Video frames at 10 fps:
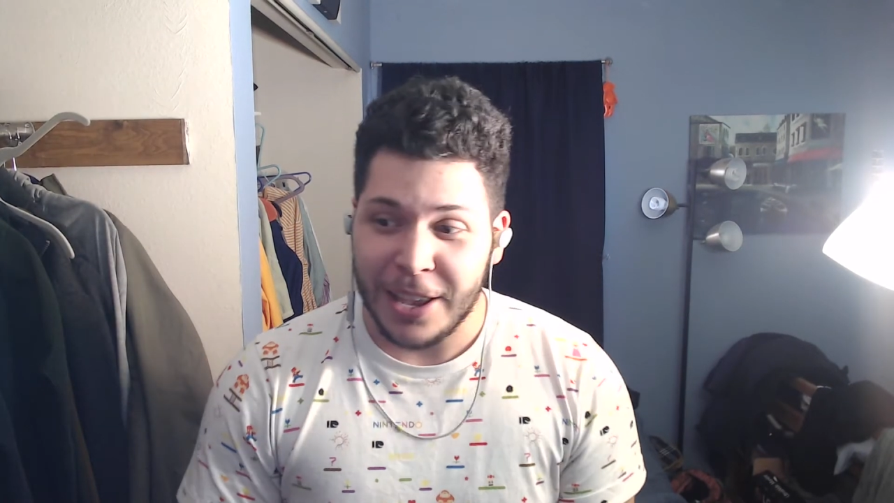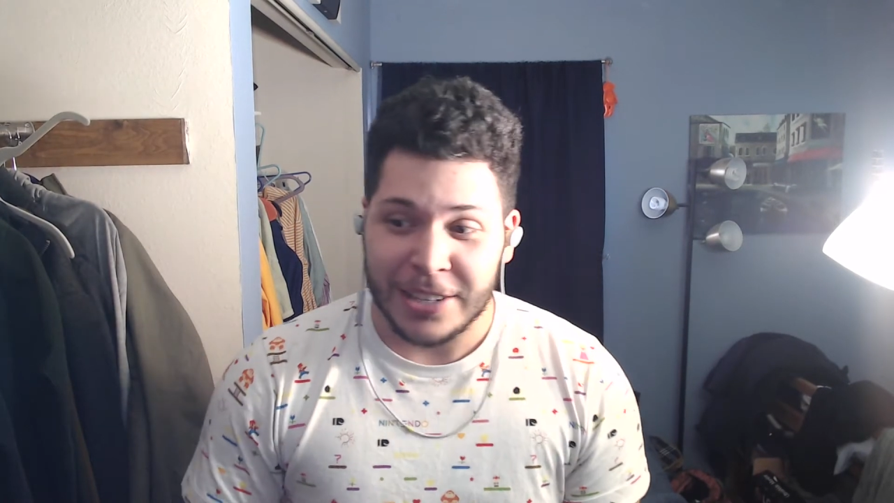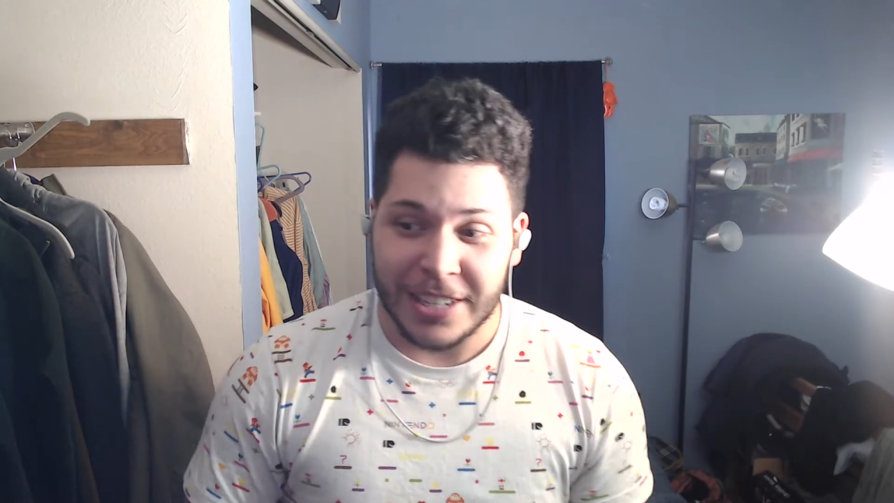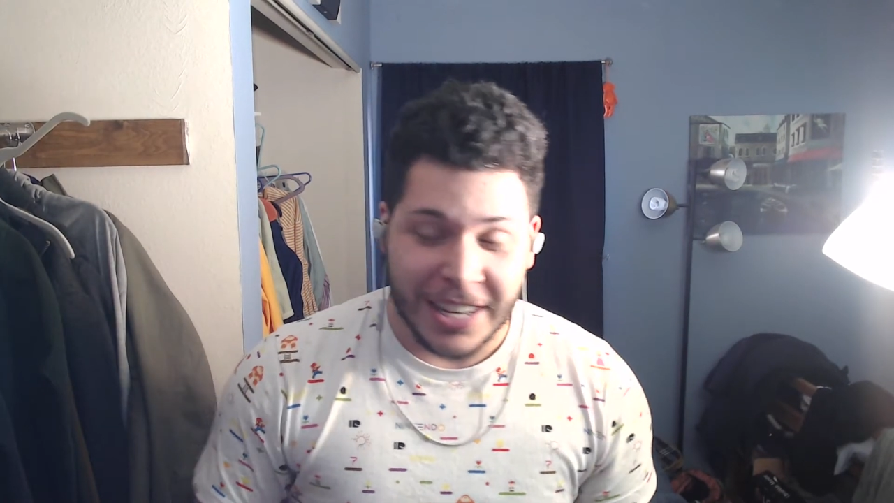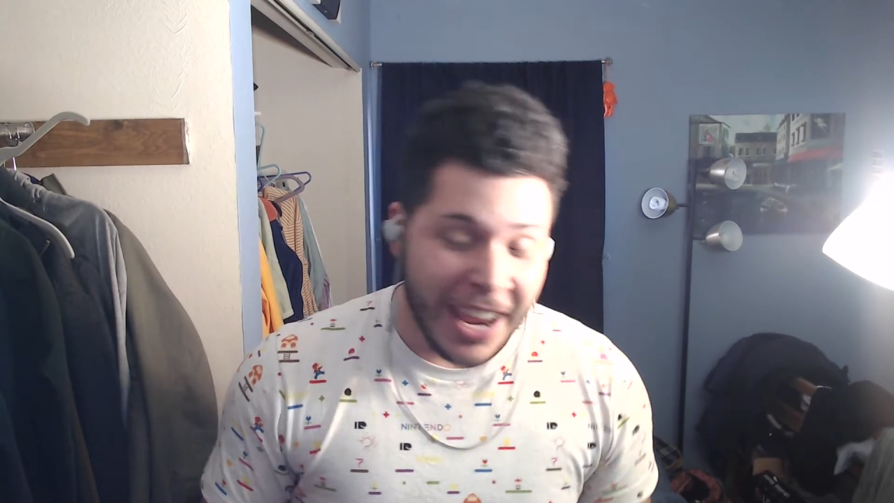
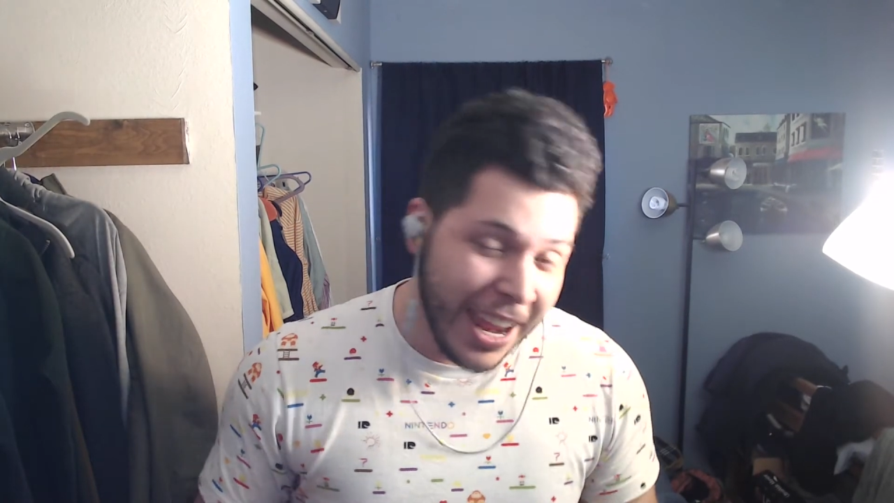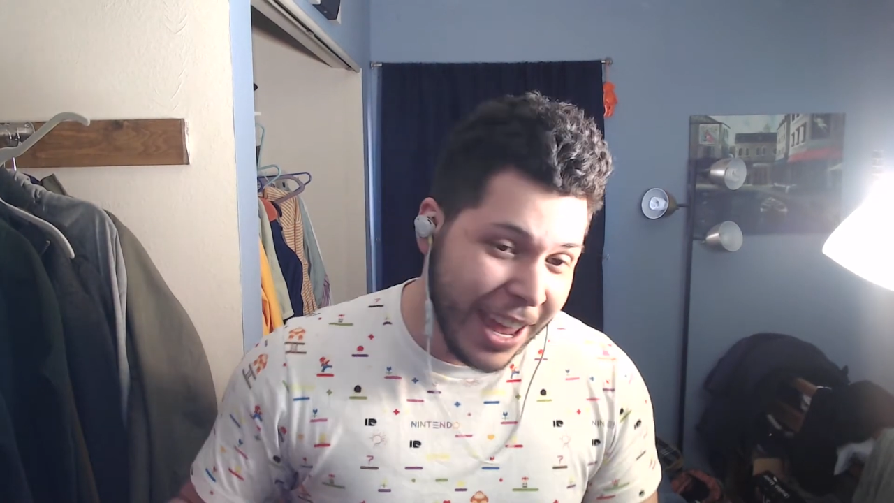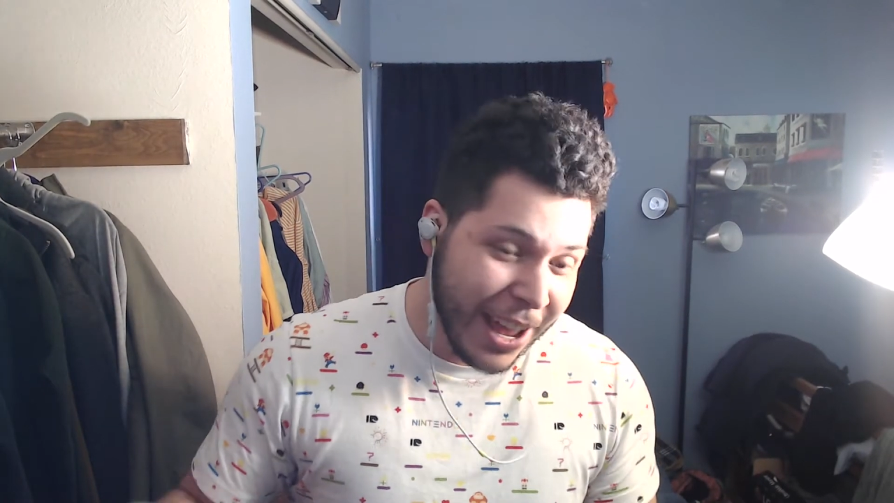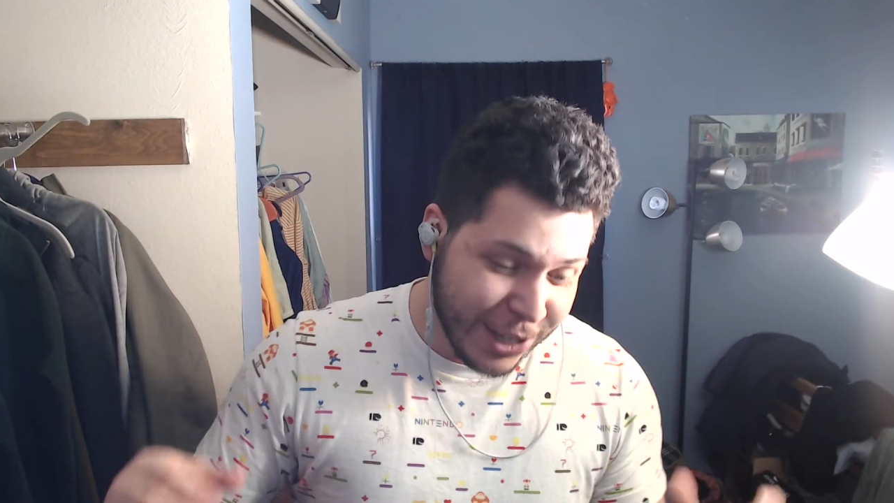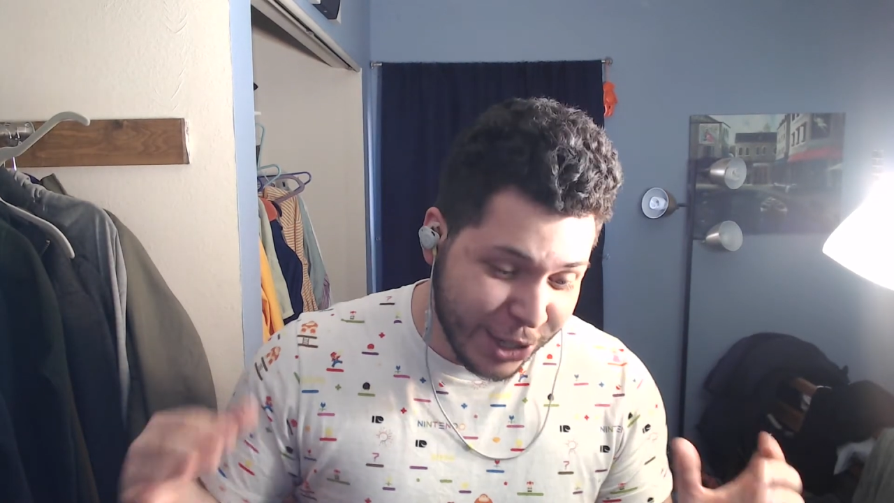Today
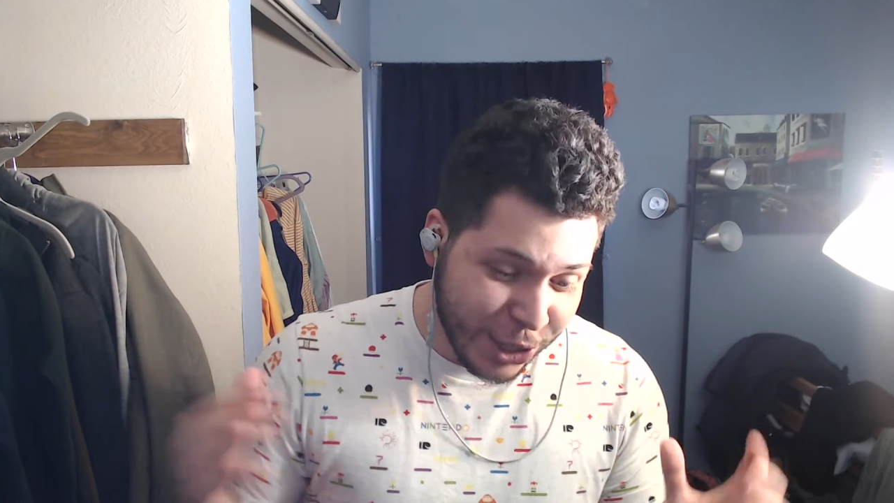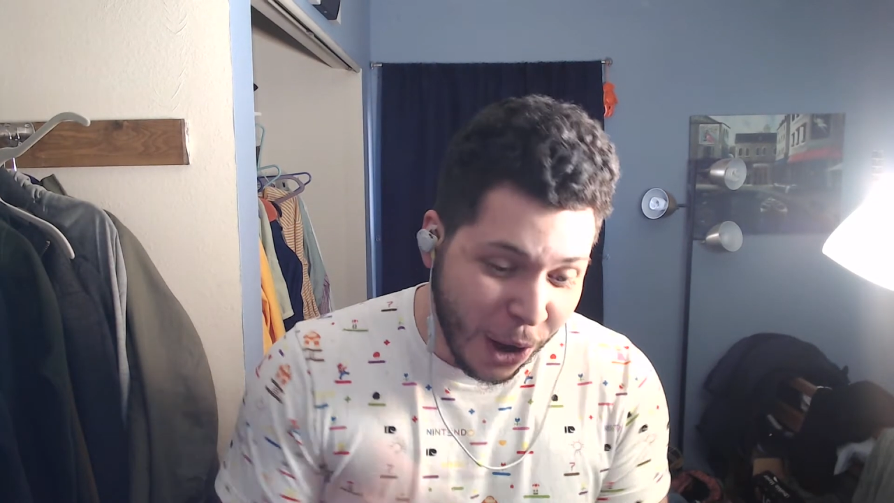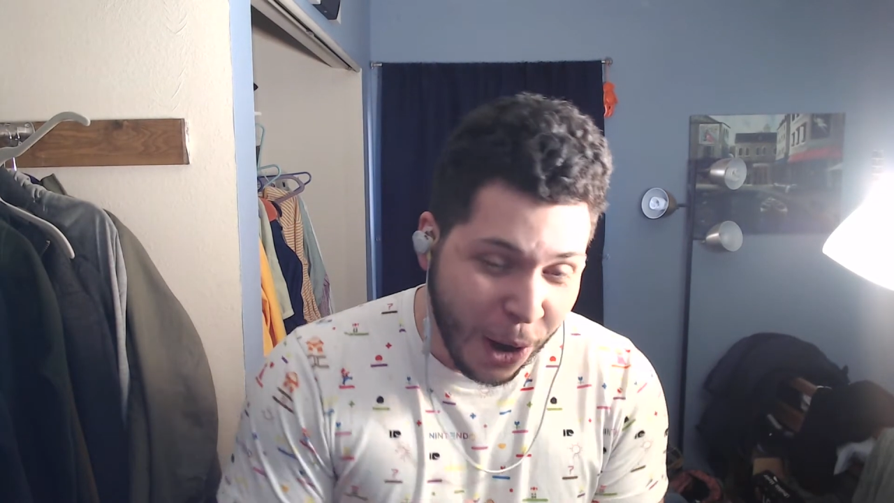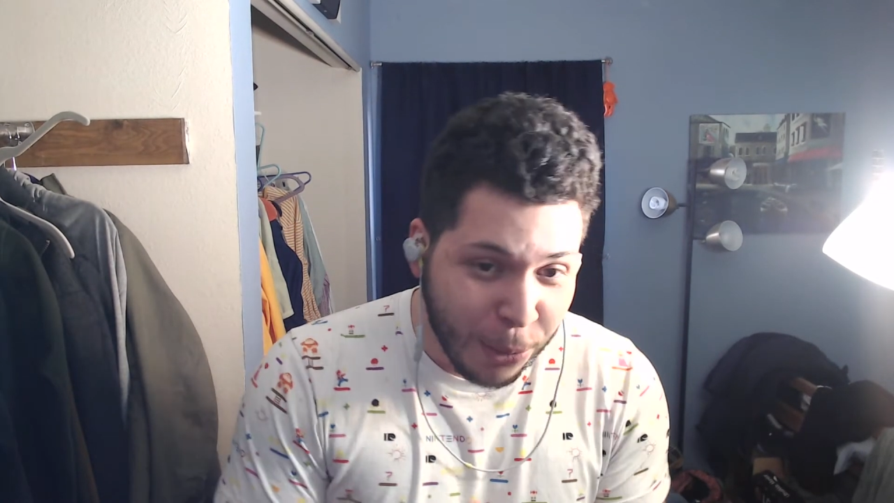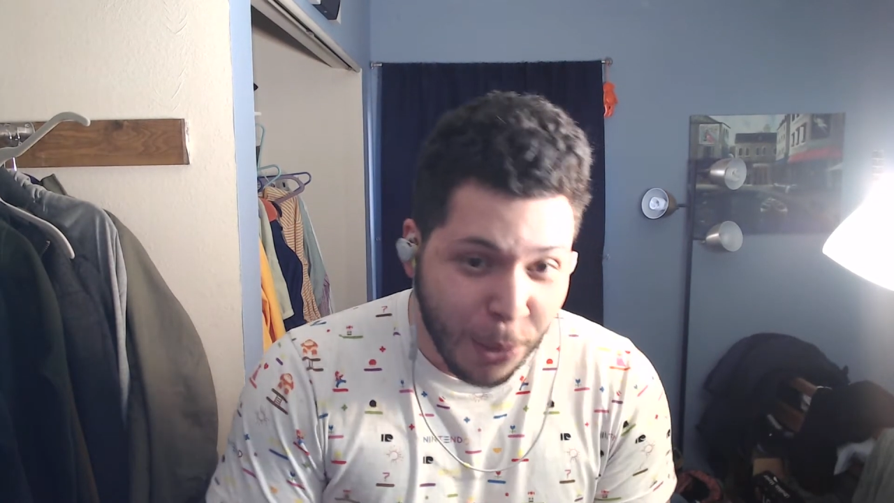a
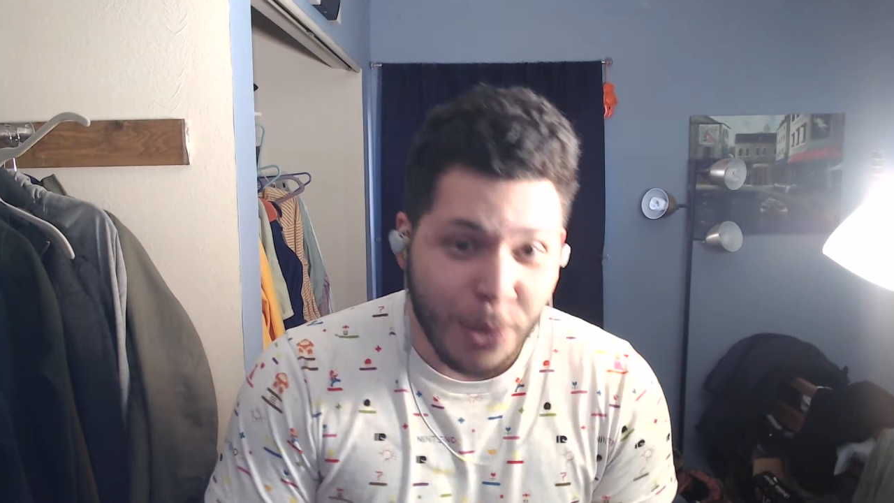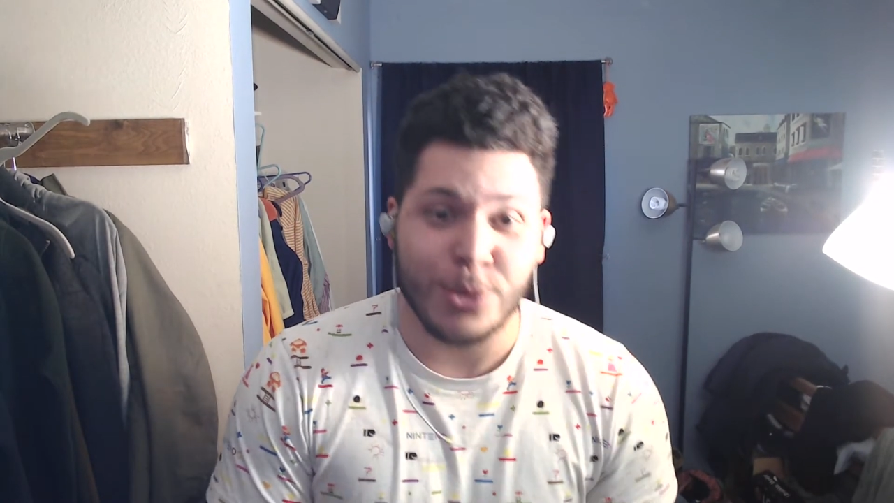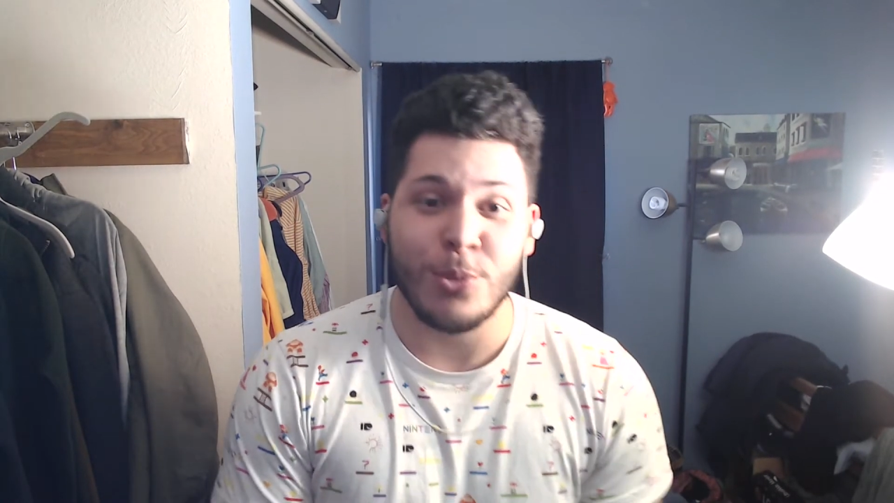Star Wars